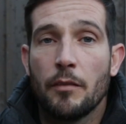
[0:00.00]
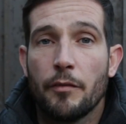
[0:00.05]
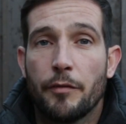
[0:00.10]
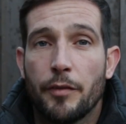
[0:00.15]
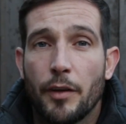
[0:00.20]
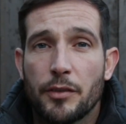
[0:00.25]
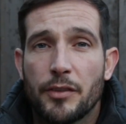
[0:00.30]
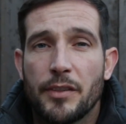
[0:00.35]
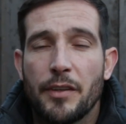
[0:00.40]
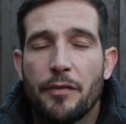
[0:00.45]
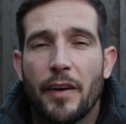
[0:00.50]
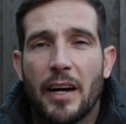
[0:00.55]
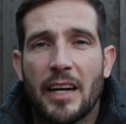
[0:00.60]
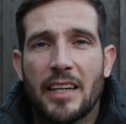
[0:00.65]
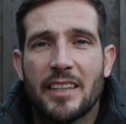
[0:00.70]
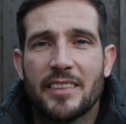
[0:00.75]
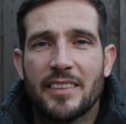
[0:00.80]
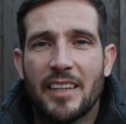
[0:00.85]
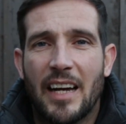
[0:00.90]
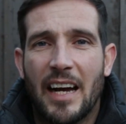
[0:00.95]
Frosty
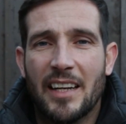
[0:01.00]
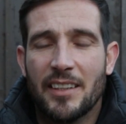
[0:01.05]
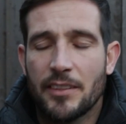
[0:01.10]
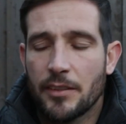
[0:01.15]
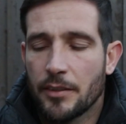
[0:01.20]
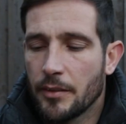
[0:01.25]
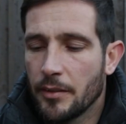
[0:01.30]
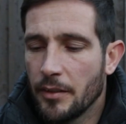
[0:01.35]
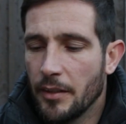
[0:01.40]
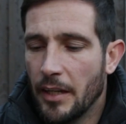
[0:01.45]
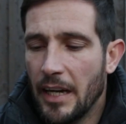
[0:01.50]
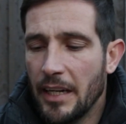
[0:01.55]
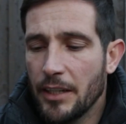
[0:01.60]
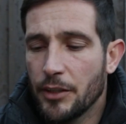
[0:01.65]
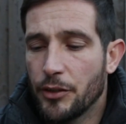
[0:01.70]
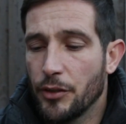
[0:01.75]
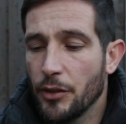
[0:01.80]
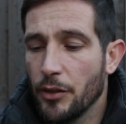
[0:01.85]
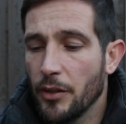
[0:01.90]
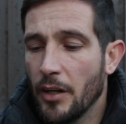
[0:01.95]
Fangs asked, hey
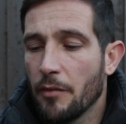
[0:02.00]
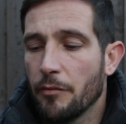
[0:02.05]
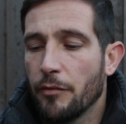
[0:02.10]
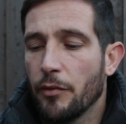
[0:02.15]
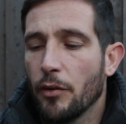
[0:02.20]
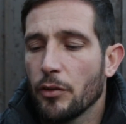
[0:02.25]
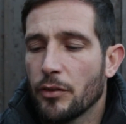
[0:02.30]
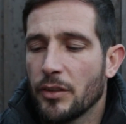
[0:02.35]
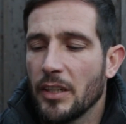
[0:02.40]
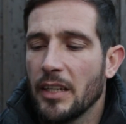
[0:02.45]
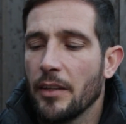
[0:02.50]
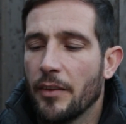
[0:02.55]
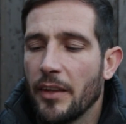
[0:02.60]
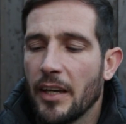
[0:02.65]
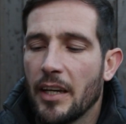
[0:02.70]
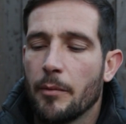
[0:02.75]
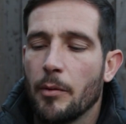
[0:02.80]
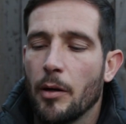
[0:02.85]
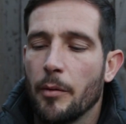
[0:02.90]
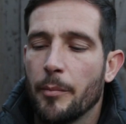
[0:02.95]
Stu, I'm 14
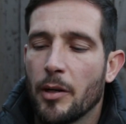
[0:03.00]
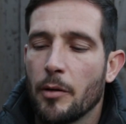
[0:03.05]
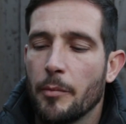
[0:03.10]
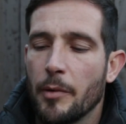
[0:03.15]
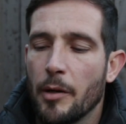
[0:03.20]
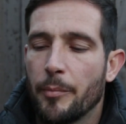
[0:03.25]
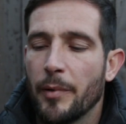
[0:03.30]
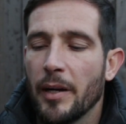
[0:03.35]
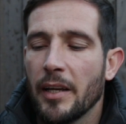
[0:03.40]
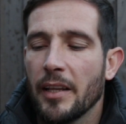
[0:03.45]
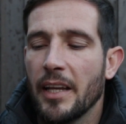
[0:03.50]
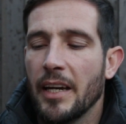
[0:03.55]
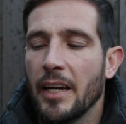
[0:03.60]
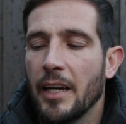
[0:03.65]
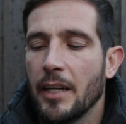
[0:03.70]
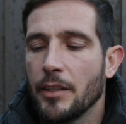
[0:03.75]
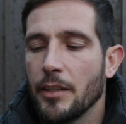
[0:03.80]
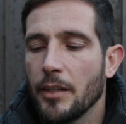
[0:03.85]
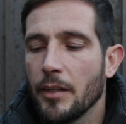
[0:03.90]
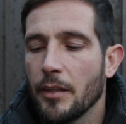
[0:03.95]
thinking about becoming a
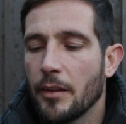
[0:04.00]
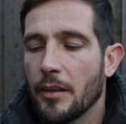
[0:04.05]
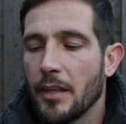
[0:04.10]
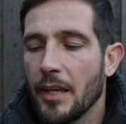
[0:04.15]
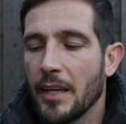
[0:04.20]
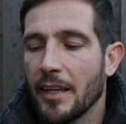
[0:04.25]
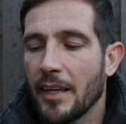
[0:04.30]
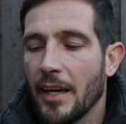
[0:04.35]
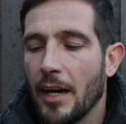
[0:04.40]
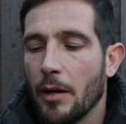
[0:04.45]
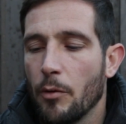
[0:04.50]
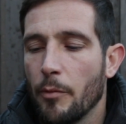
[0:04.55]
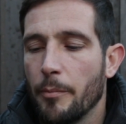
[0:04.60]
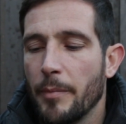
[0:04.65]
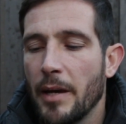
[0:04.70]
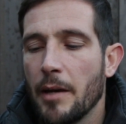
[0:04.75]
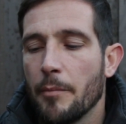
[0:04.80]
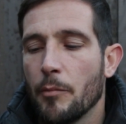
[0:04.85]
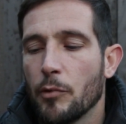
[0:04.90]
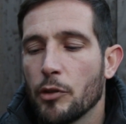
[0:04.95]
bricklayer. Do you think I would
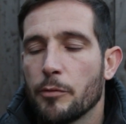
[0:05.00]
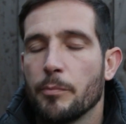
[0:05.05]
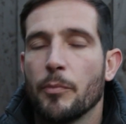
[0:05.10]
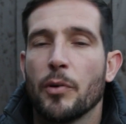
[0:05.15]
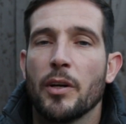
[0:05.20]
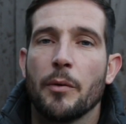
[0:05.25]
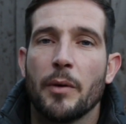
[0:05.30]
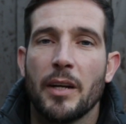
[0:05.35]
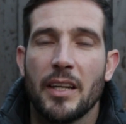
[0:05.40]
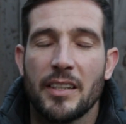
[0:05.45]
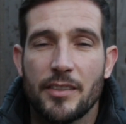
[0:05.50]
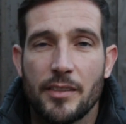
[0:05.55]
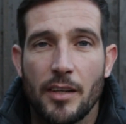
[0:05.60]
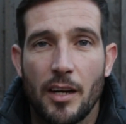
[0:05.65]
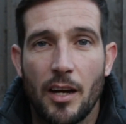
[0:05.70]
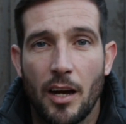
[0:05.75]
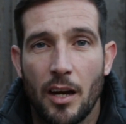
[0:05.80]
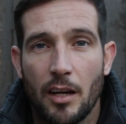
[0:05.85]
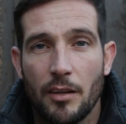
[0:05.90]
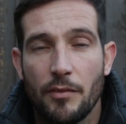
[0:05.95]
make much money when I
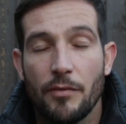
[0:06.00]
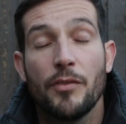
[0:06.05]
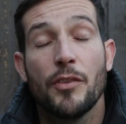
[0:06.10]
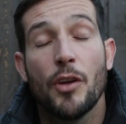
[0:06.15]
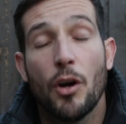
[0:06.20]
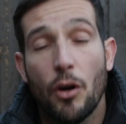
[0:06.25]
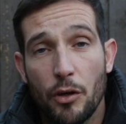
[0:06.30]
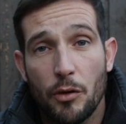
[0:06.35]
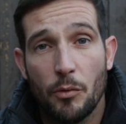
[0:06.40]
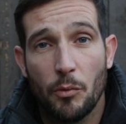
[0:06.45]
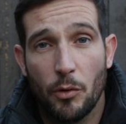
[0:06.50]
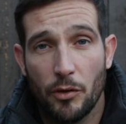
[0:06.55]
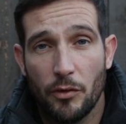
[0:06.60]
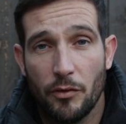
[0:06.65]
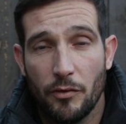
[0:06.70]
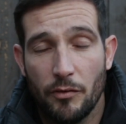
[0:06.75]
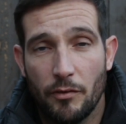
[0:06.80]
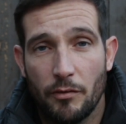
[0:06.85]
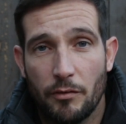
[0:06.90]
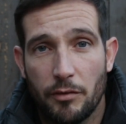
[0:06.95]
start? No, you
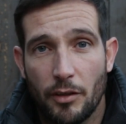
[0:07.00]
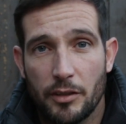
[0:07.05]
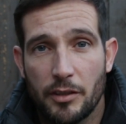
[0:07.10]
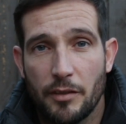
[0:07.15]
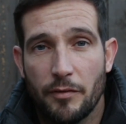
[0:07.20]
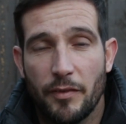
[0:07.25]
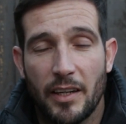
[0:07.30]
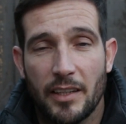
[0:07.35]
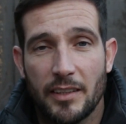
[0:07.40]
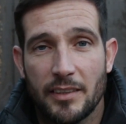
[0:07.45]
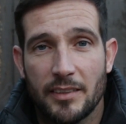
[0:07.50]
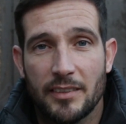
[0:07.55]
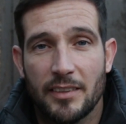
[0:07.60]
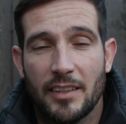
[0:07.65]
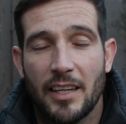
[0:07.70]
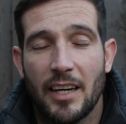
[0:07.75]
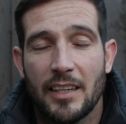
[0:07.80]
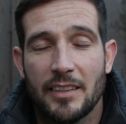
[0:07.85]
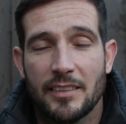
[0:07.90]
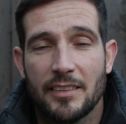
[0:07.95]
wouldn't, Frosty Fangs.
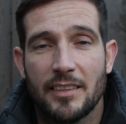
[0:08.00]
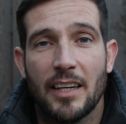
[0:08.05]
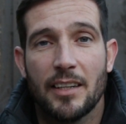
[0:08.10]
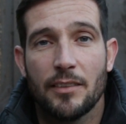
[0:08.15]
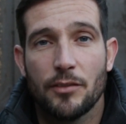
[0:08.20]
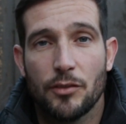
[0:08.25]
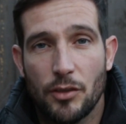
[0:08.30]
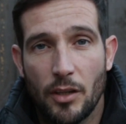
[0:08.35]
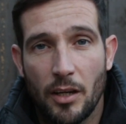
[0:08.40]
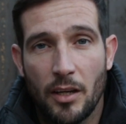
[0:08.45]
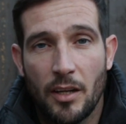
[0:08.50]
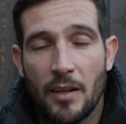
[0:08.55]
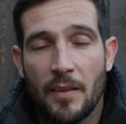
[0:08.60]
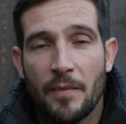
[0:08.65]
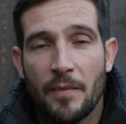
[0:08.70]
That is the answer.